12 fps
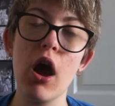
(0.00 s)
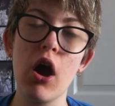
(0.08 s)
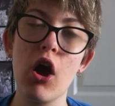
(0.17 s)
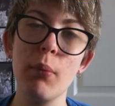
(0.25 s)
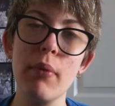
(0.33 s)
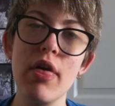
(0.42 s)

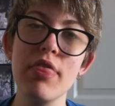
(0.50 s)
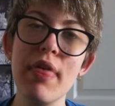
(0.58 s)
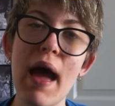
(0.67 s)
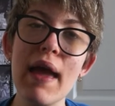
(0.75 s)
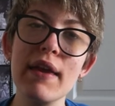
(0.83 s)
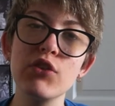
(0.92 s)
um,
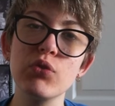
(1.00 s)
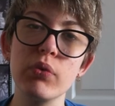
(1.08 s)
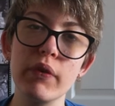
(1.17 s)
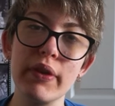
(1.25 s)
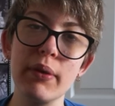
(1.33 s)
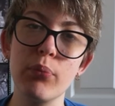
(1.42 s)
that is
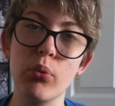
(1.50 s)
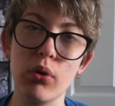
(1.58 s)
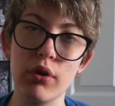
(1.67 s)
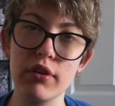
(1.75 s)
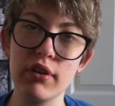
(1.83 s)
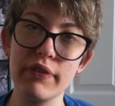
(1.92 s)
really
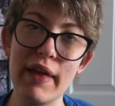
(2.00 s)
important.